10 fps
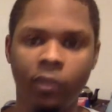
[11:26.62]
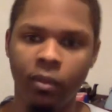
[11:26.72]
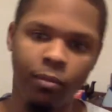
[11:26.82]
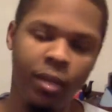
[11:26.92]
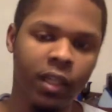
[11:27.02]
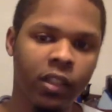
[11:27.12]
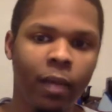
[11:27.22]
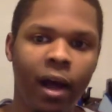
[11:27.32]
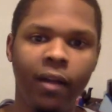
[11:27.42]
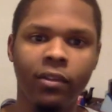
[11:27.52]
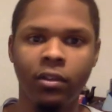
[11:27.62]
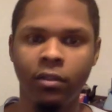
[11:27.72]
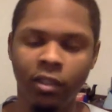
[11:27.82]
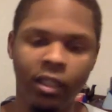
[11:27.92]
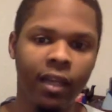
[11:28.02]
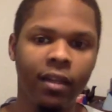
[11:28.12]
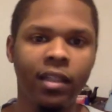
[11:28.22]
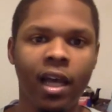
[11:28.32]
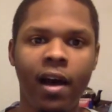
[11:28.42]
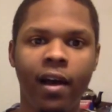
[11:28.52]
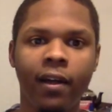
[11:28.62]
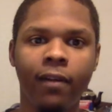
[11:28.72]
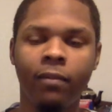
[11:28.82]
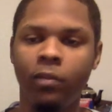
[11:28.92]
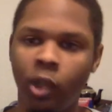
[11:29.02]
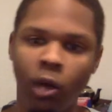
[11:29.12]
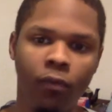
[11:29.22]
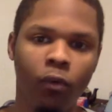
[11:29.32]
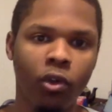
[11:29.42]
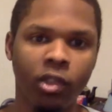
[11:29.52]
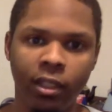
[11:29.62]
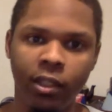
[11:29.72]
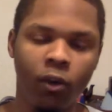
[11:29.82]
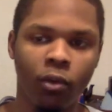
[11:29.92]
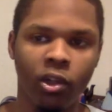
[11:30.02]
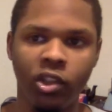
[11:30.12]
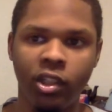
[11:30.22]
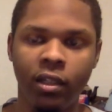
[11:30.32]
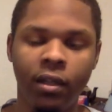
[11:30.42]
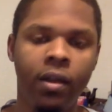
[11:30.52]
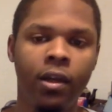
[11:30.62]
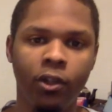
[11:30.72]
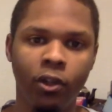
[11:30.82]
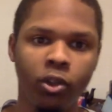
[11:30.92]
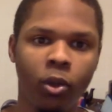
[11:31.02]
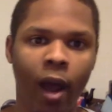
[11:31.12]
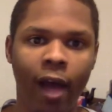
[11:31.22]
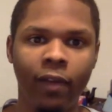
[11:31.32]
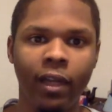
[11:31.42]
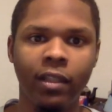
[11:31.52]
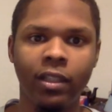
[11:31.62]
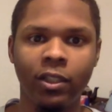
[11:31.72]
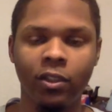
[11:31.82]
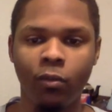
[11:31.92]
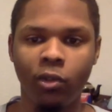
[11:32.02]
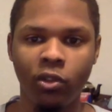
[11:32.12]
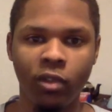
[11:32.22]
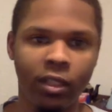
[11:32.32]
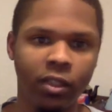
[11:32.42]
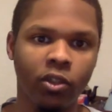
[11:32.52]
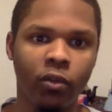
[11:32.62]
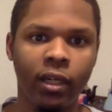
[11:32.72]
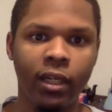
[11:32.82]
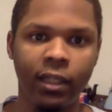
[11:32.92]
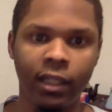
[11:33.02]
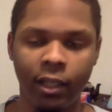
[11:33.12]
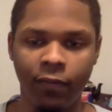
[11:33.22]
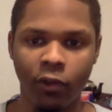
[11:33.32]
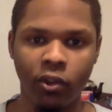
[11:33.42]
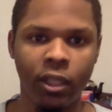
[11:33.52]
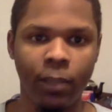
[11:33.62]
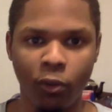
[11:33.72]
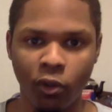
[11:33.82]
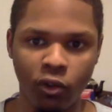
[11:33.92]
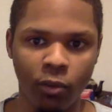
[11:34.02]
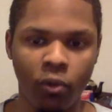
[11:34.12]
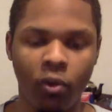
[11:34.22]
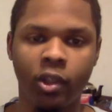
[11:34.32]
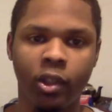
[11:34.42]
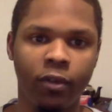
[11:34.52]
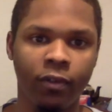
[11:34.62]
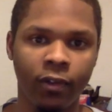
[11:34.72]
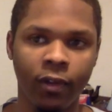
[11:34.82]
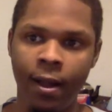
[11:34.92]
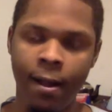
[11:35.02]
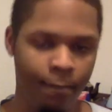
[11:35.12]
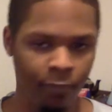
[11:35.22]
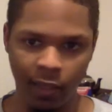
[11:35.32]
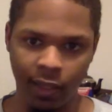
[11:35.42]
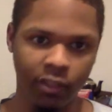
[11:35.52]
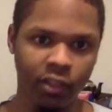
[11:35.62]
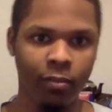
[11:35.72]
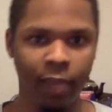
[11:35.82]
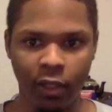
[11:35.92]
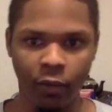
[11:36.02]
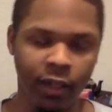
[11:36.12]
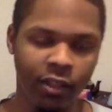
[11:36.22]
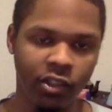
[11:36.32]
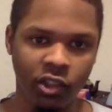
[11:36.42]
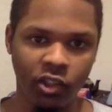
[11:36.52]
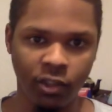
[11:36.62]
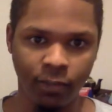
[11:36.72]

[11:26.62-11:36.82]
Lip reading: Pick your spots, take your time, don't force it, don't rush it. Use your athleticism once you get the screen, get the first step or the dribble crossover, and just make the right decision.